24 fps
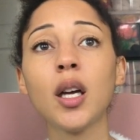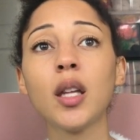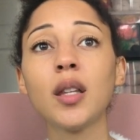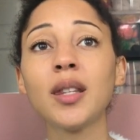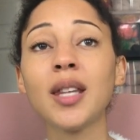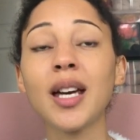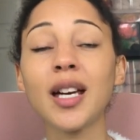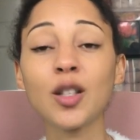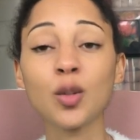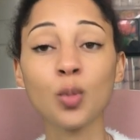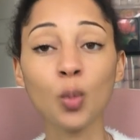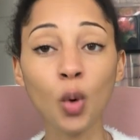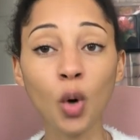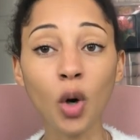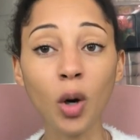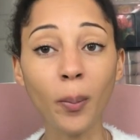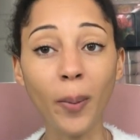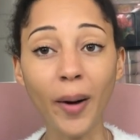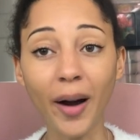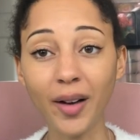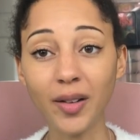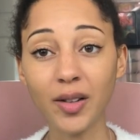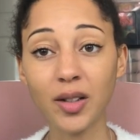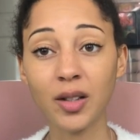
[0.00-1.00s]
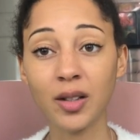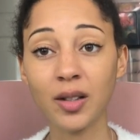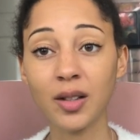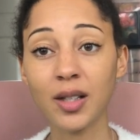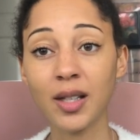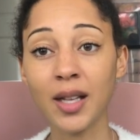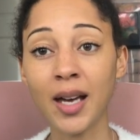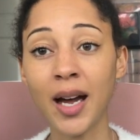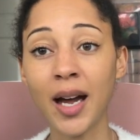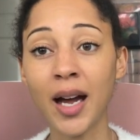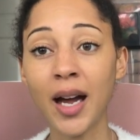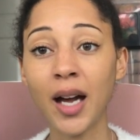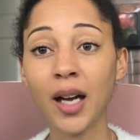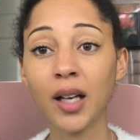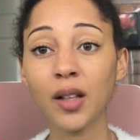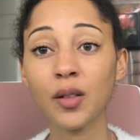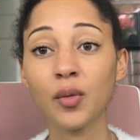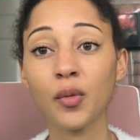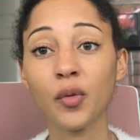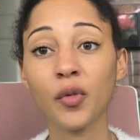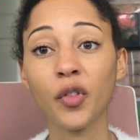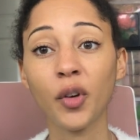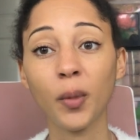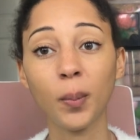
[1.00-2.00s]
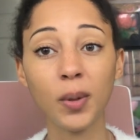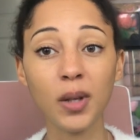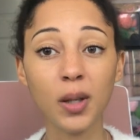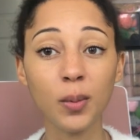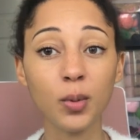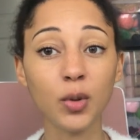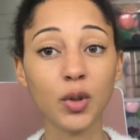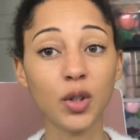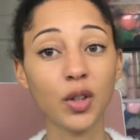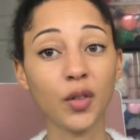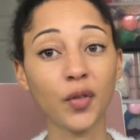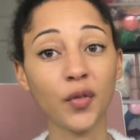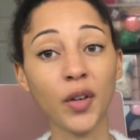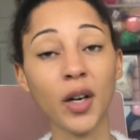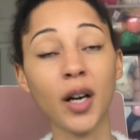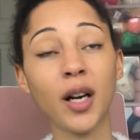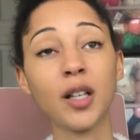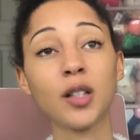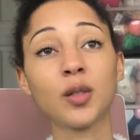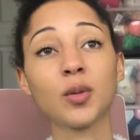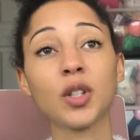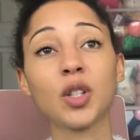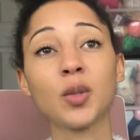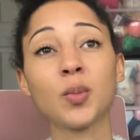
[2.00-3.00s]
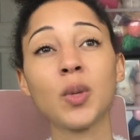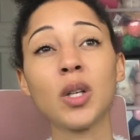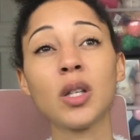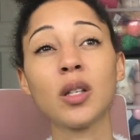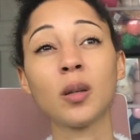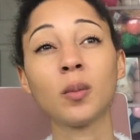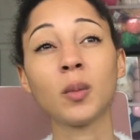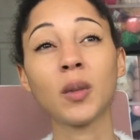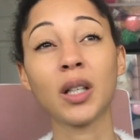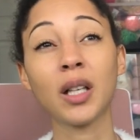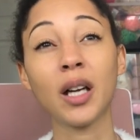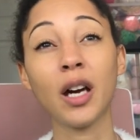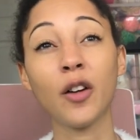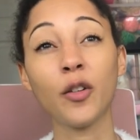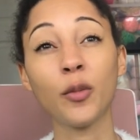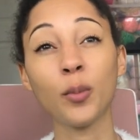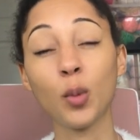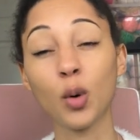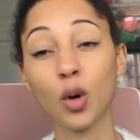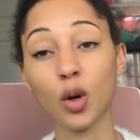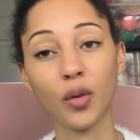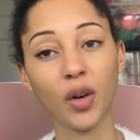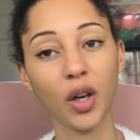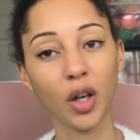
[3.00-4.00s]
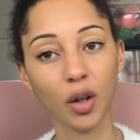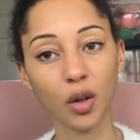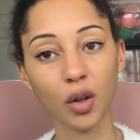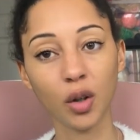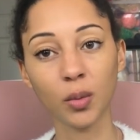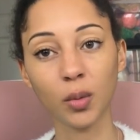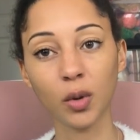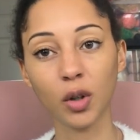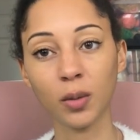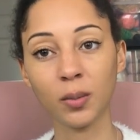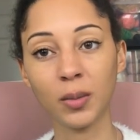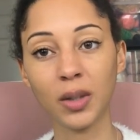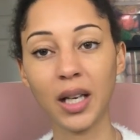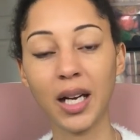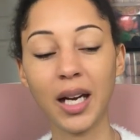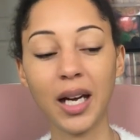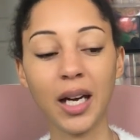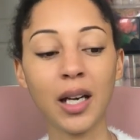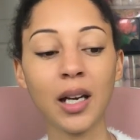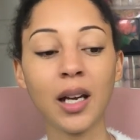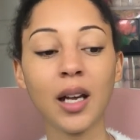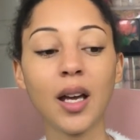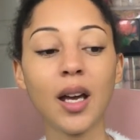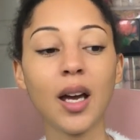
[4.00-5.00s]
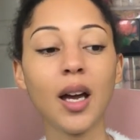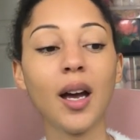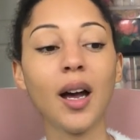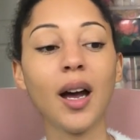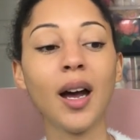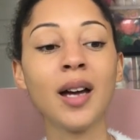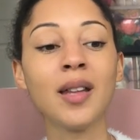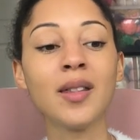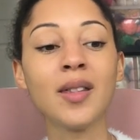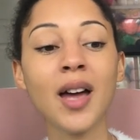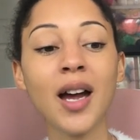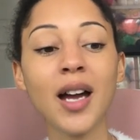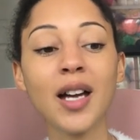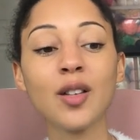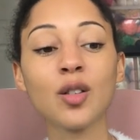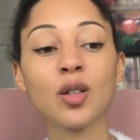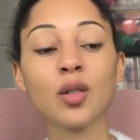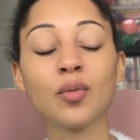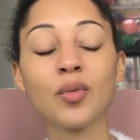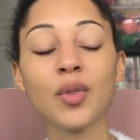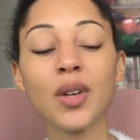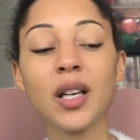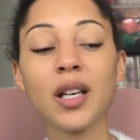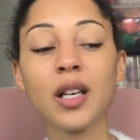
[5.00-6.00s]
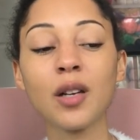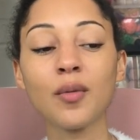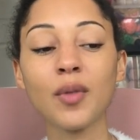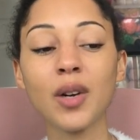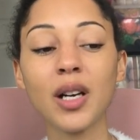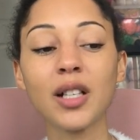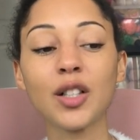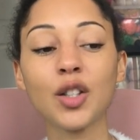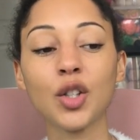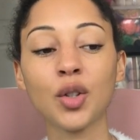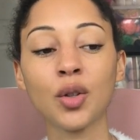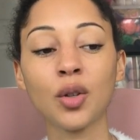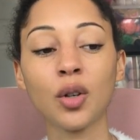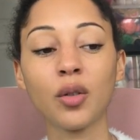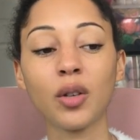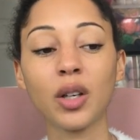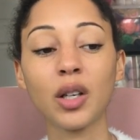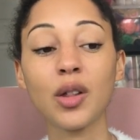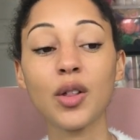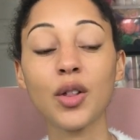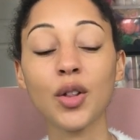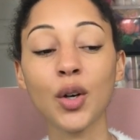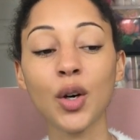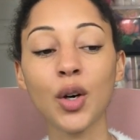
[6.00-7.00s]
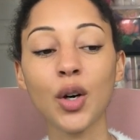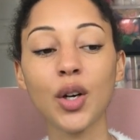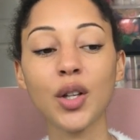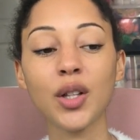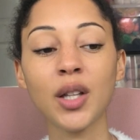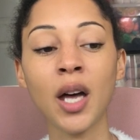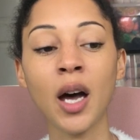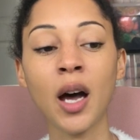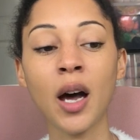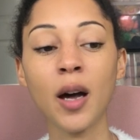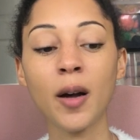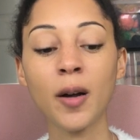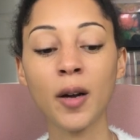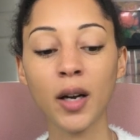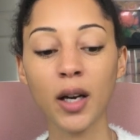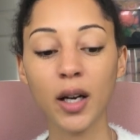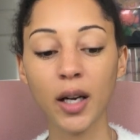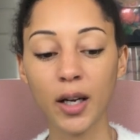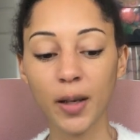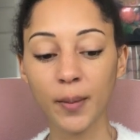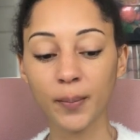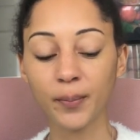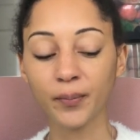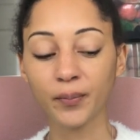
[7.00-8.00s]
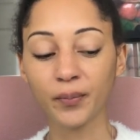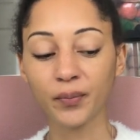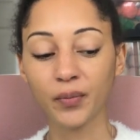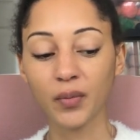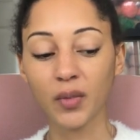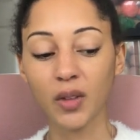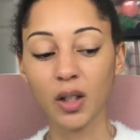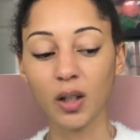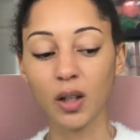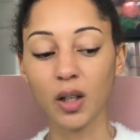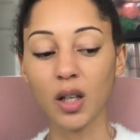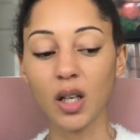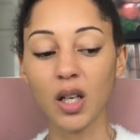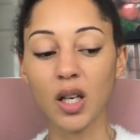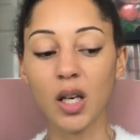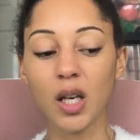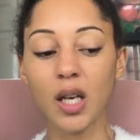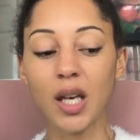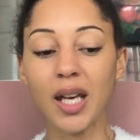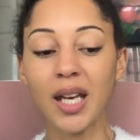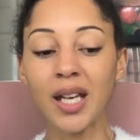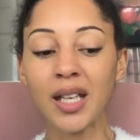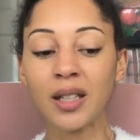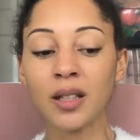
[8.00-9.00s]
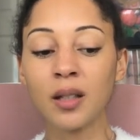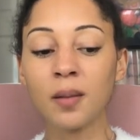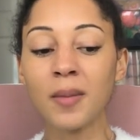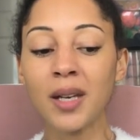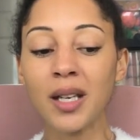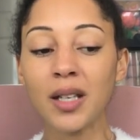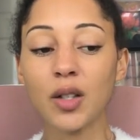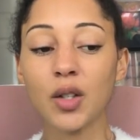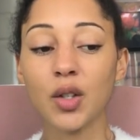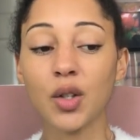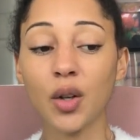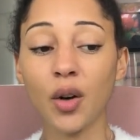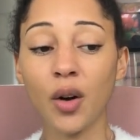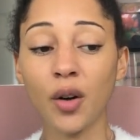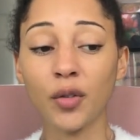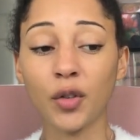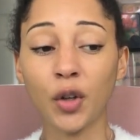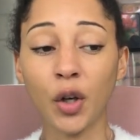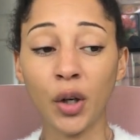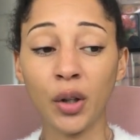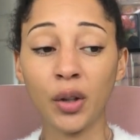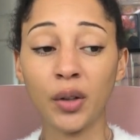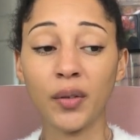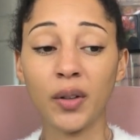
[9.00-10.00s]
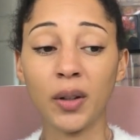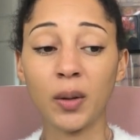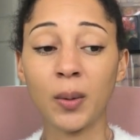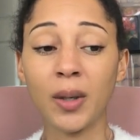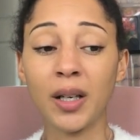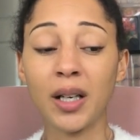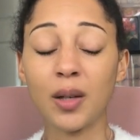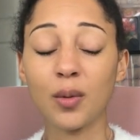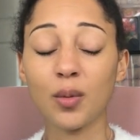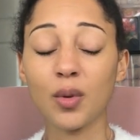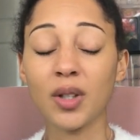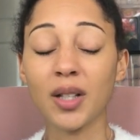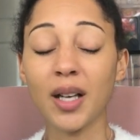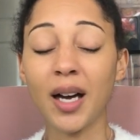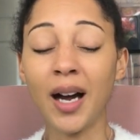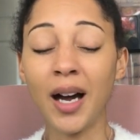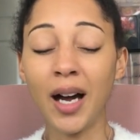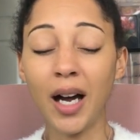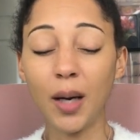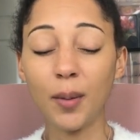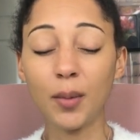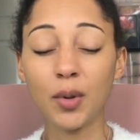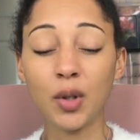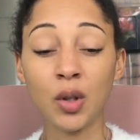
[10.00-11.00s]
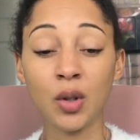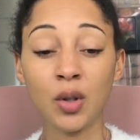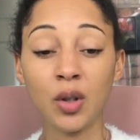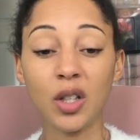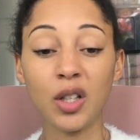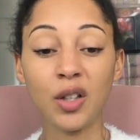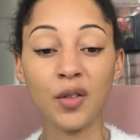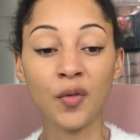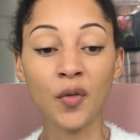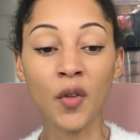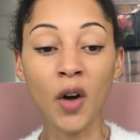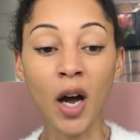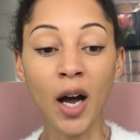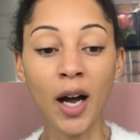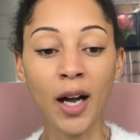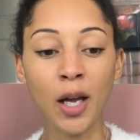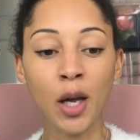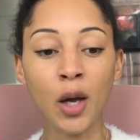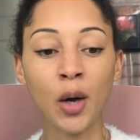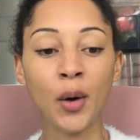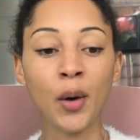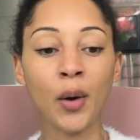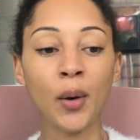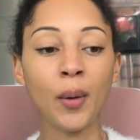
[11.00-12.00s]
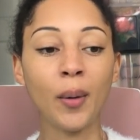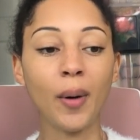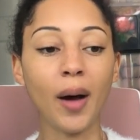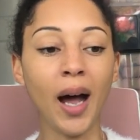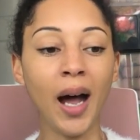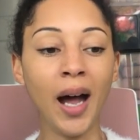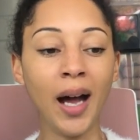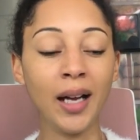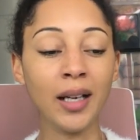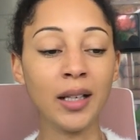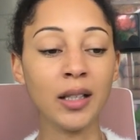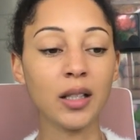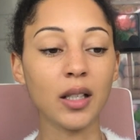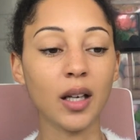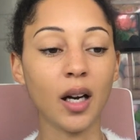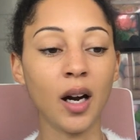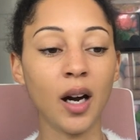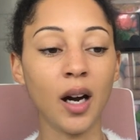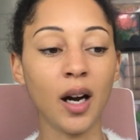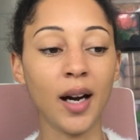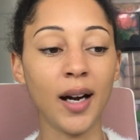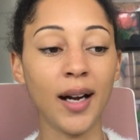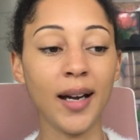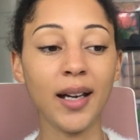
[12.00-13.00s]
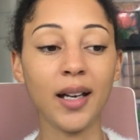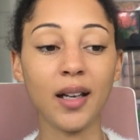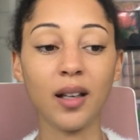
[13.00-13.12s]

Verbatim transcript: there's more patterns there for people to find, which means I'm going to have more income coming in. And that is a really reassuring thought, that in the midst of COVID, when it was absolutely vile and I